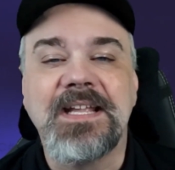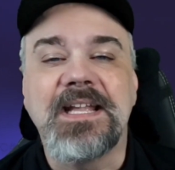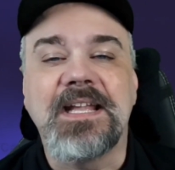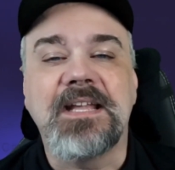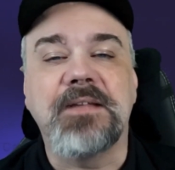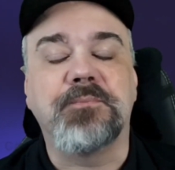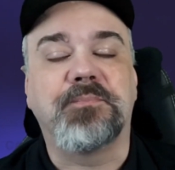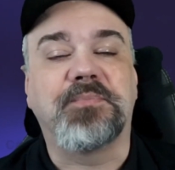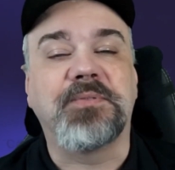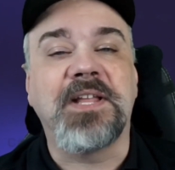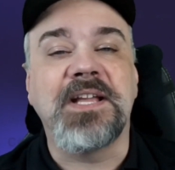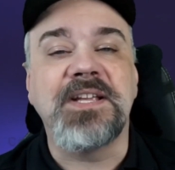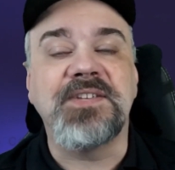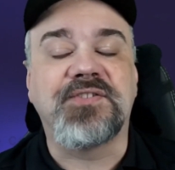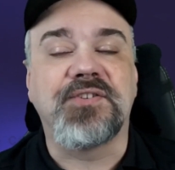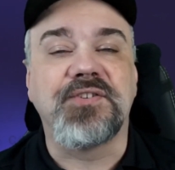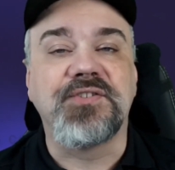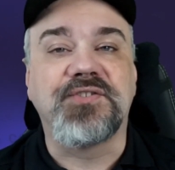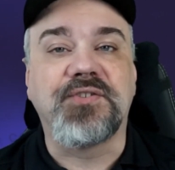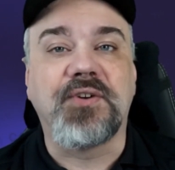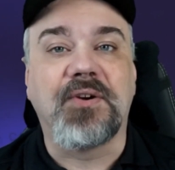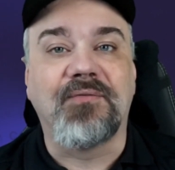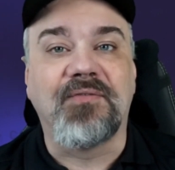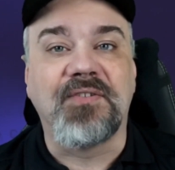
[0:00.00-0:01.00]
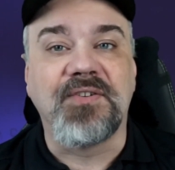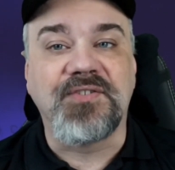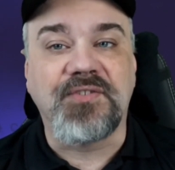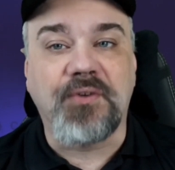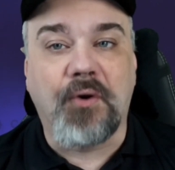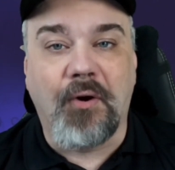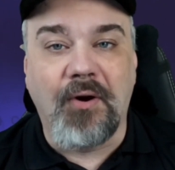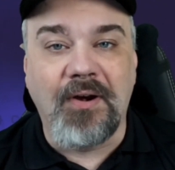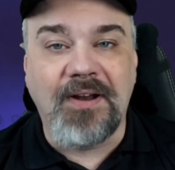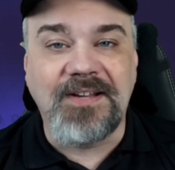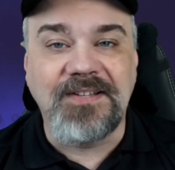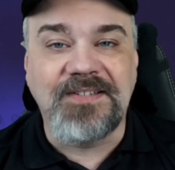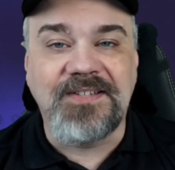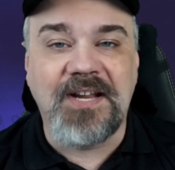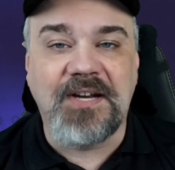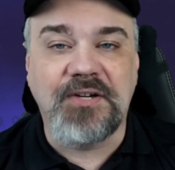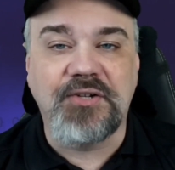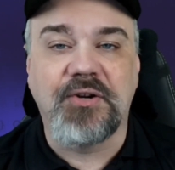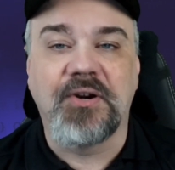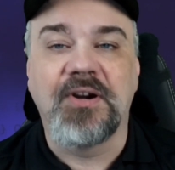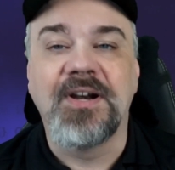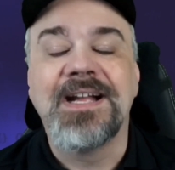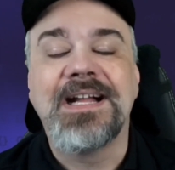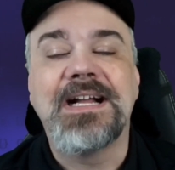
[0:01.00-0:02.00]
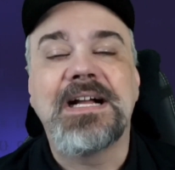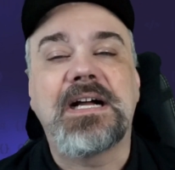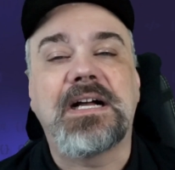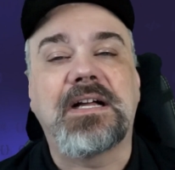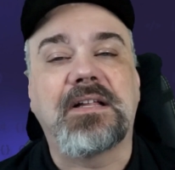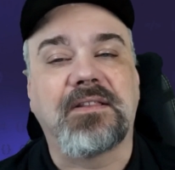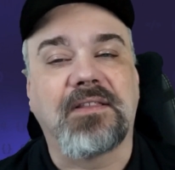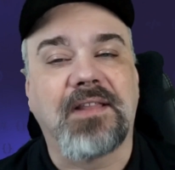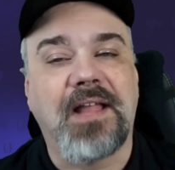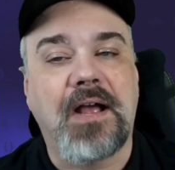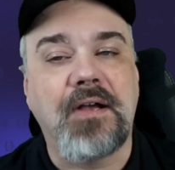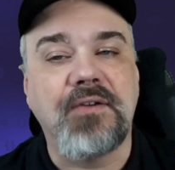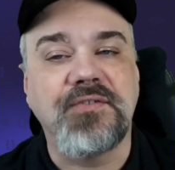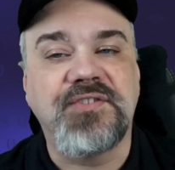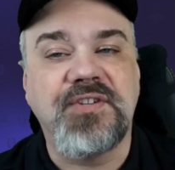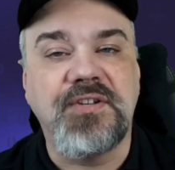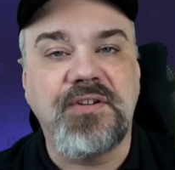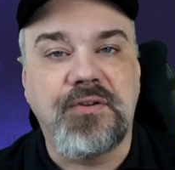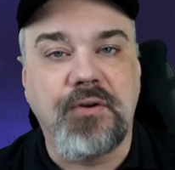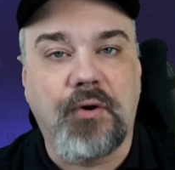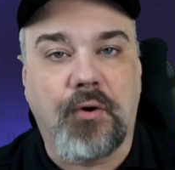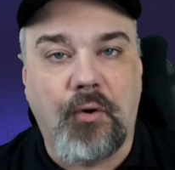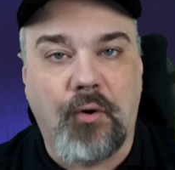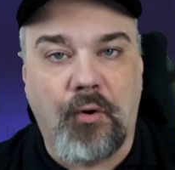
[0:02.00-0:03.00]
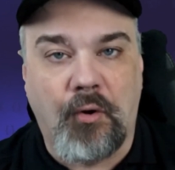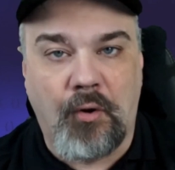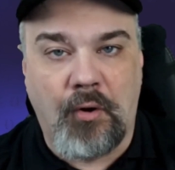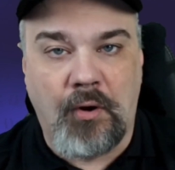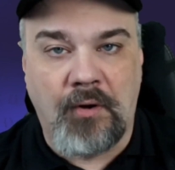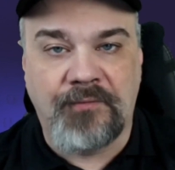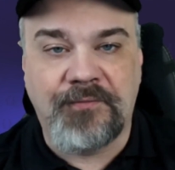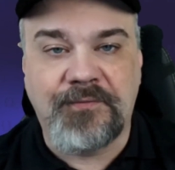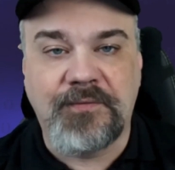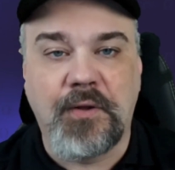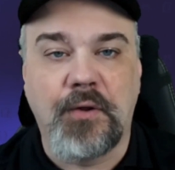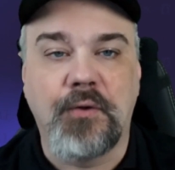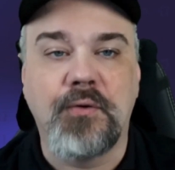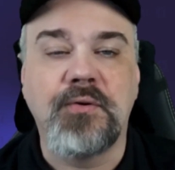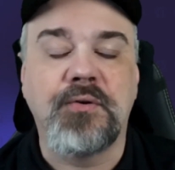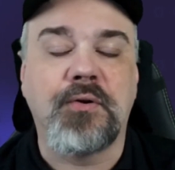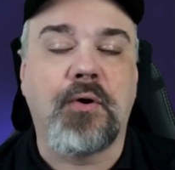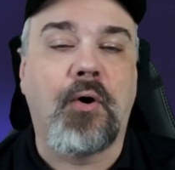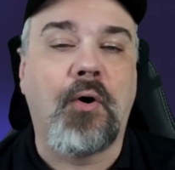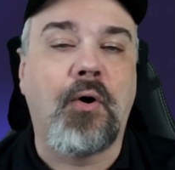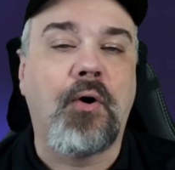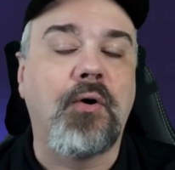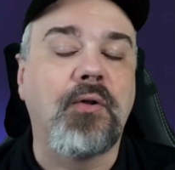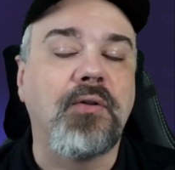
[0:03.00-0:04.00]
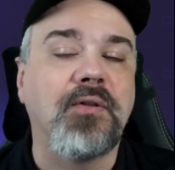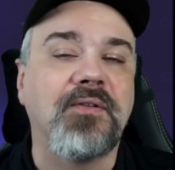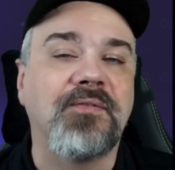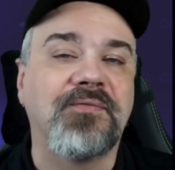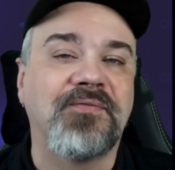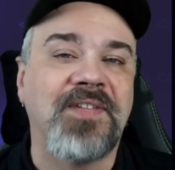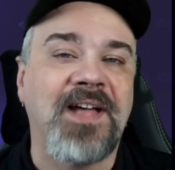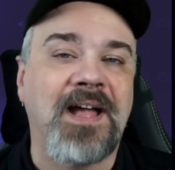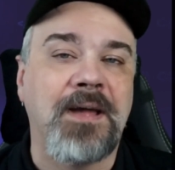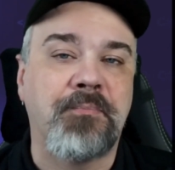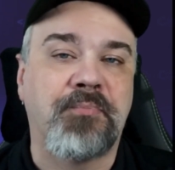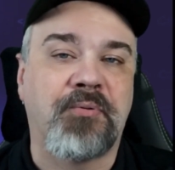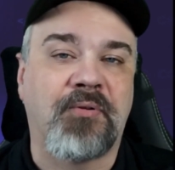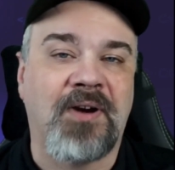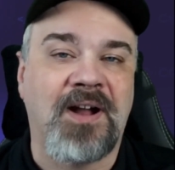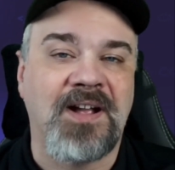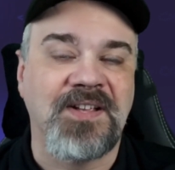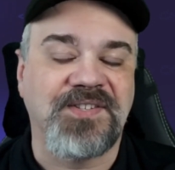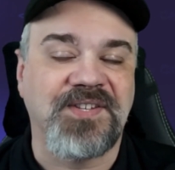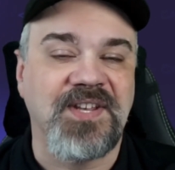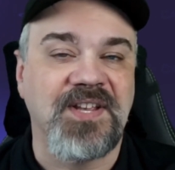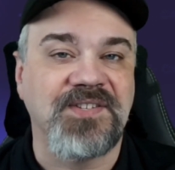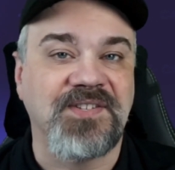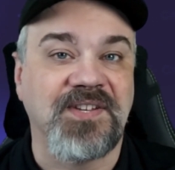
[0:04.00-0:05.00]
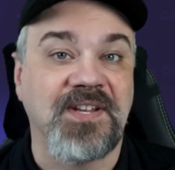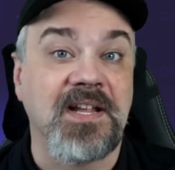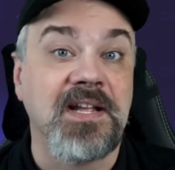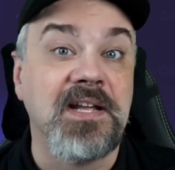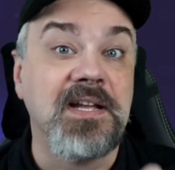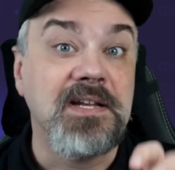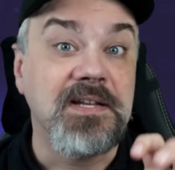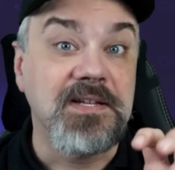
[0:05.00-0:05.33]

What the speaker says: And Blazor Server's architecture allows you to offload all of that processing,